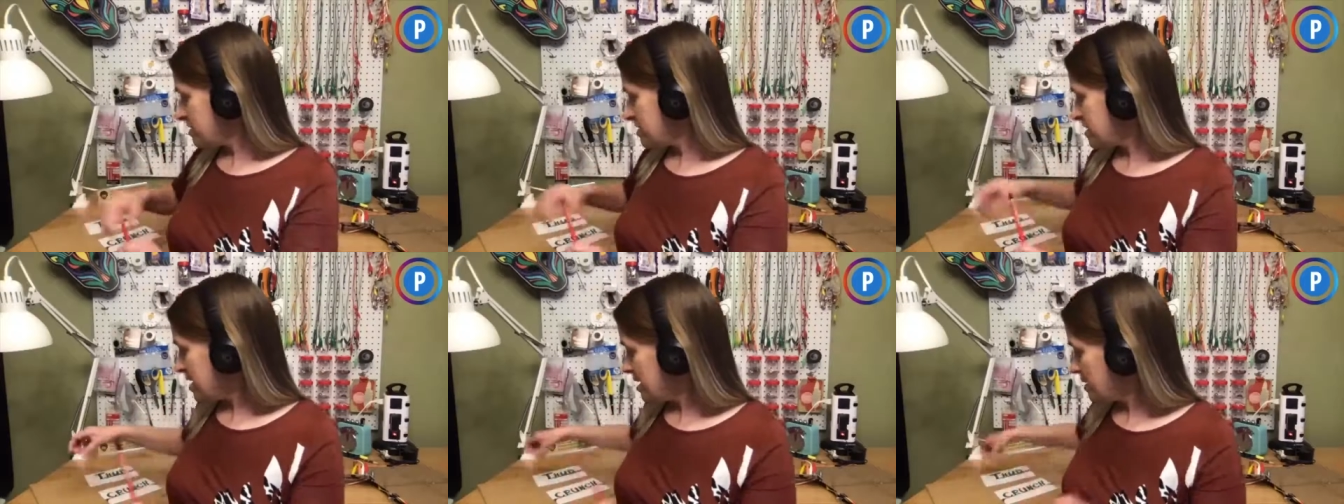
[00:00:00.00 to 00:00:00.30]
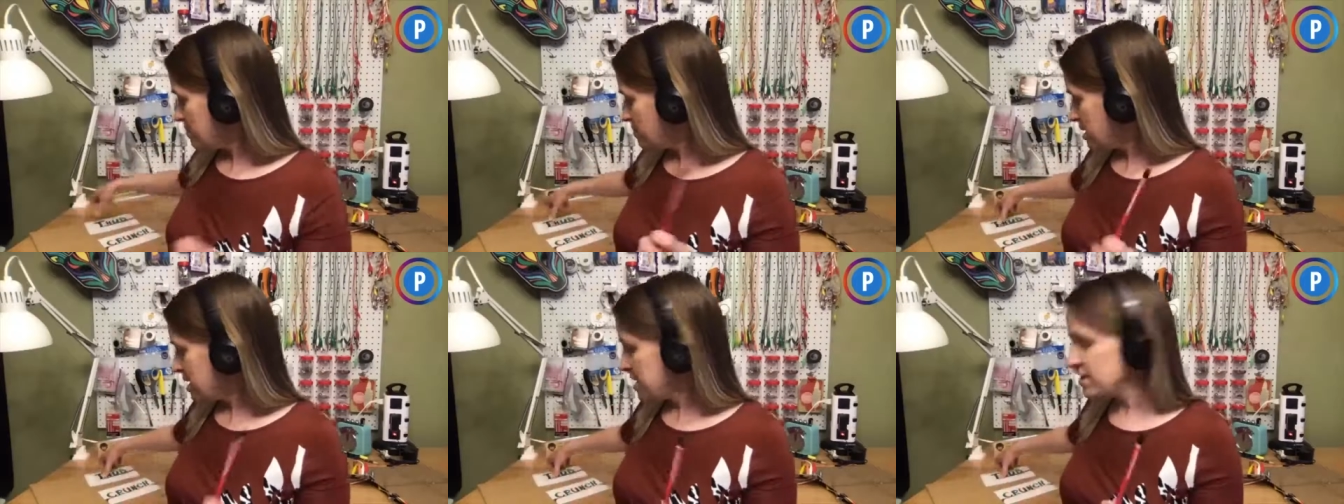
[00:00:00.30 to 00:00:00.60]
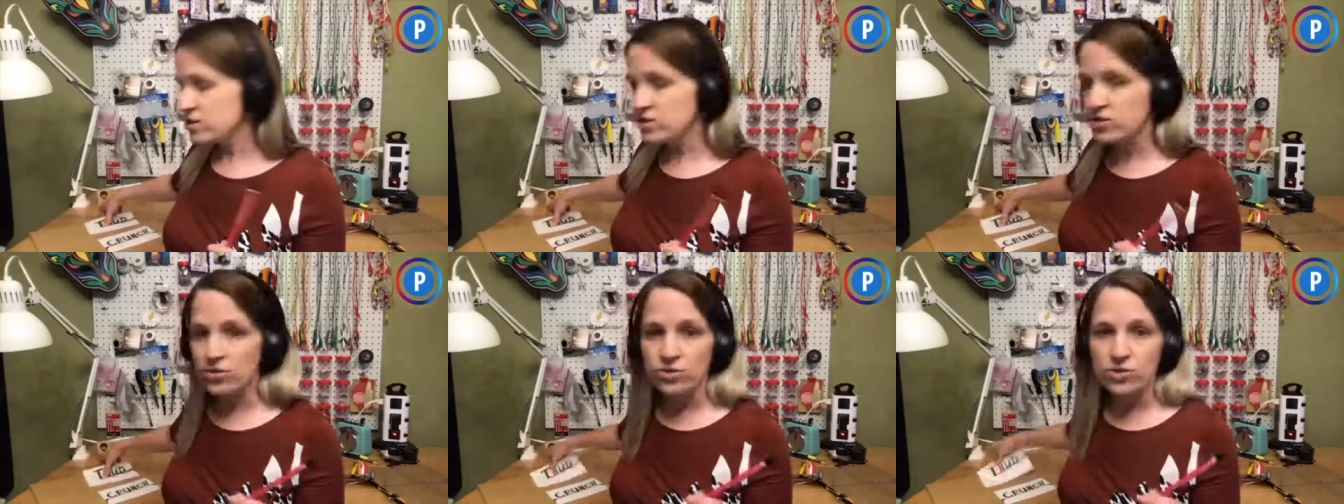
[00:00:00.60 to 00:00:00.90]
can take a
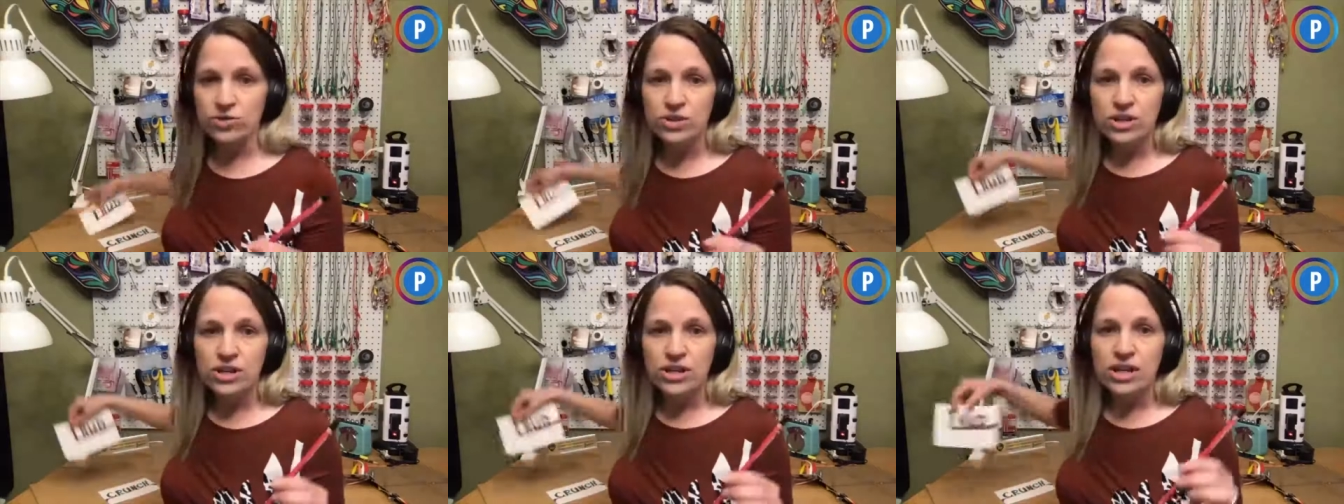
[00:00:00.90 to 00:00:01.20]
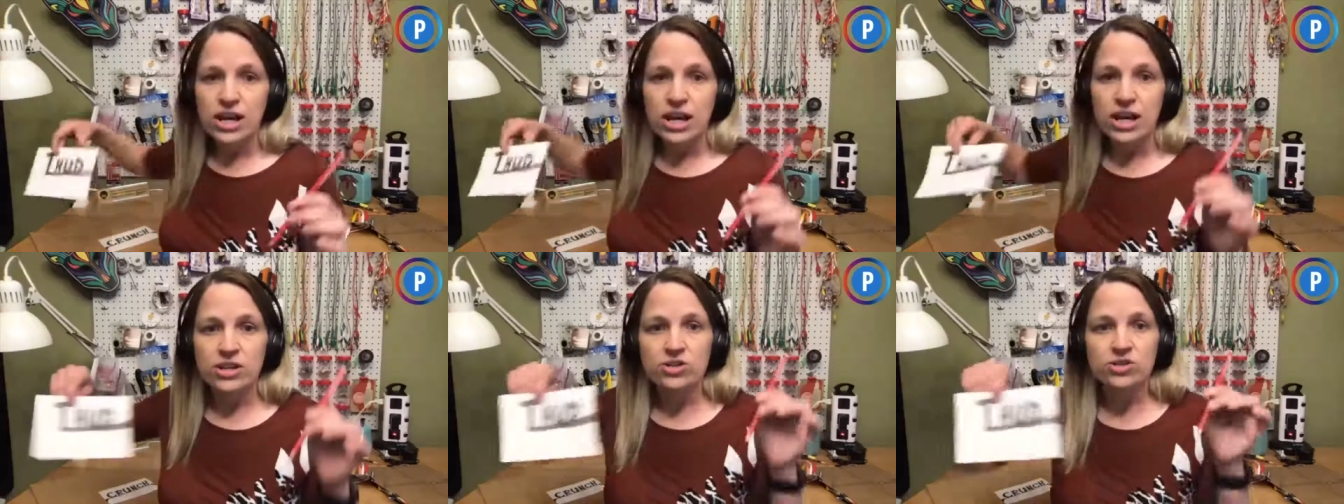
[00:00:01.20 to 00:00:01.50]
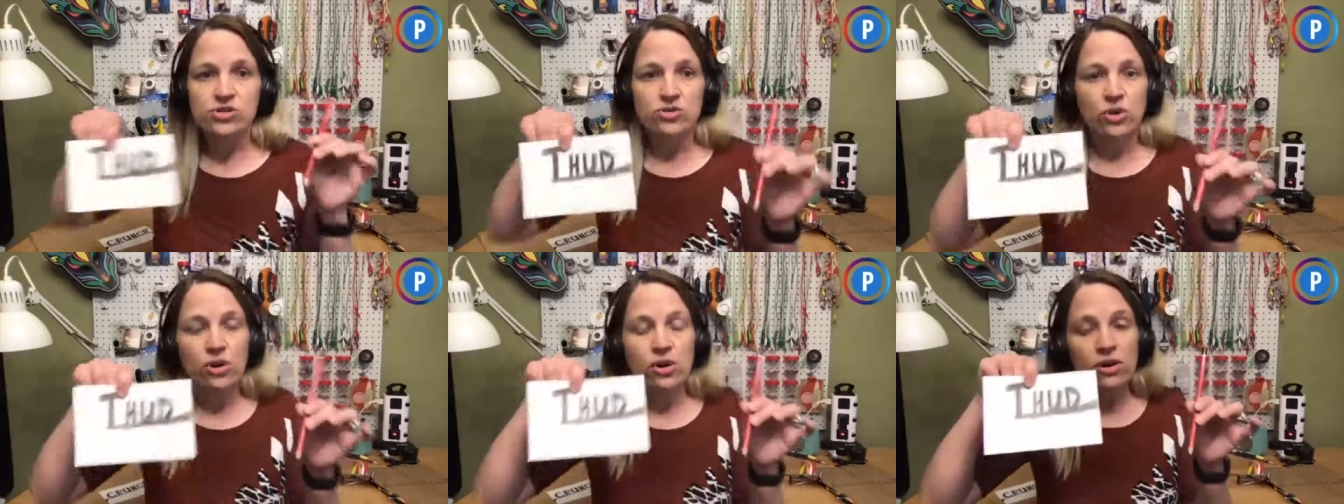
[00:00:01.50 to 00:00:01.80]
pencil
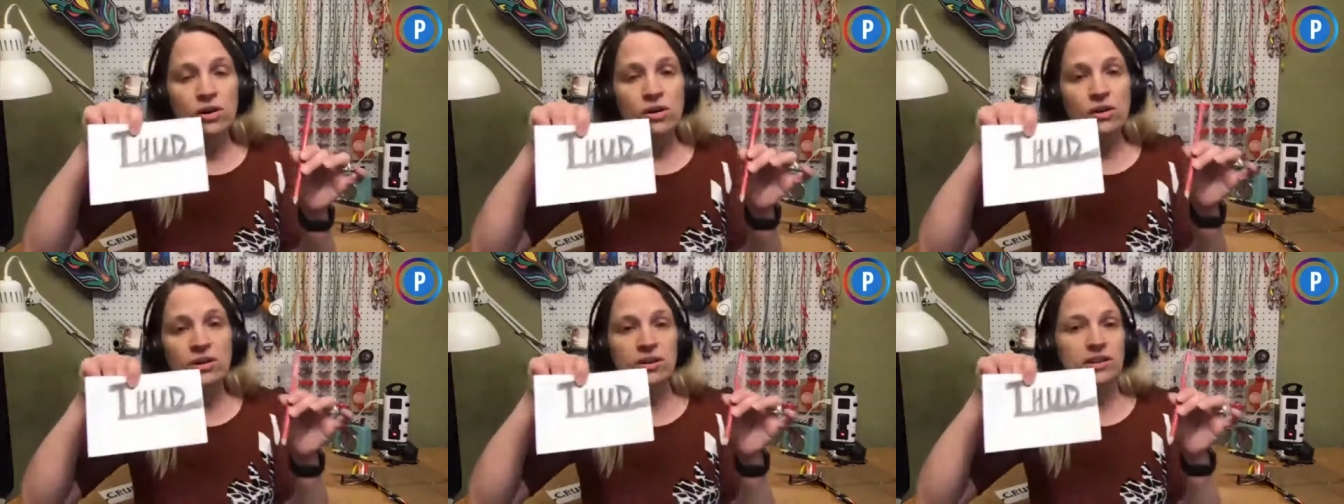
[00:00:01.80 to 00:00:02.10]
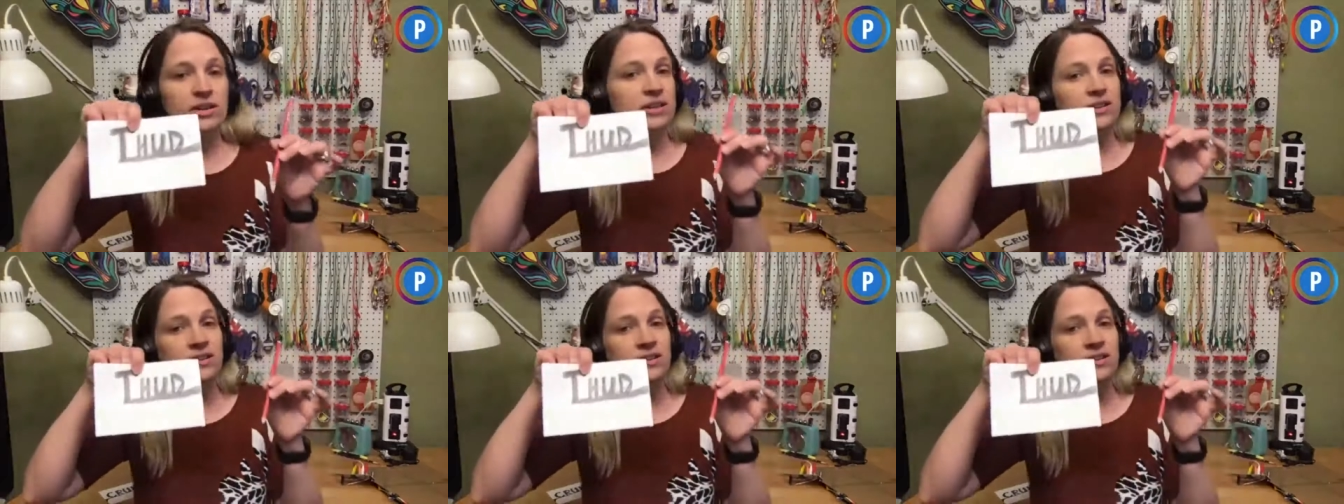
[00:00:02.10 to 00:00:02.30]
and draw